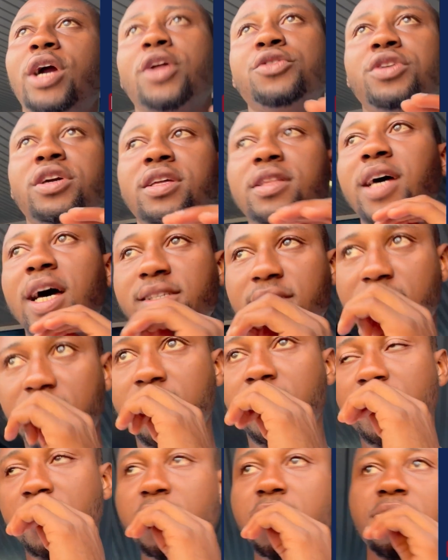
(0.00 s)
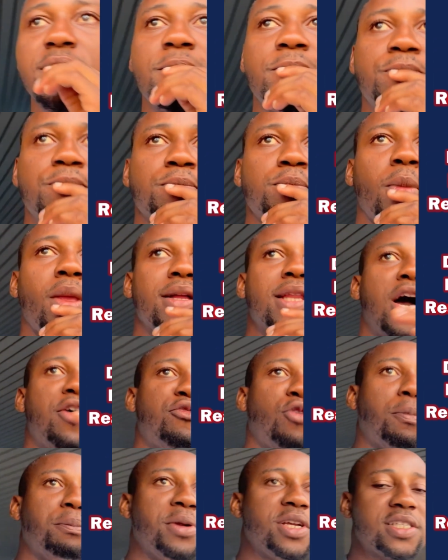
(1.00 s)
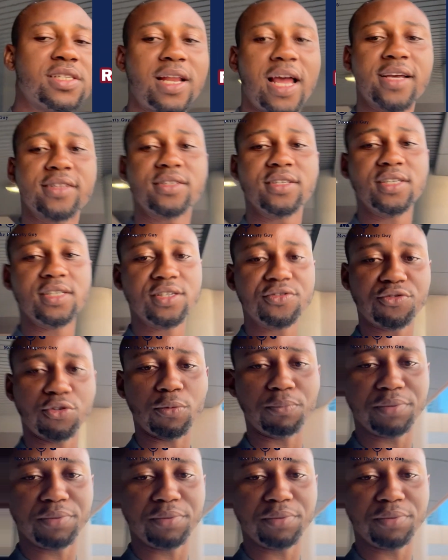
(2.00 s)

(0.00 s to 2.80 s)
are doing that is this. Now, for places like this, for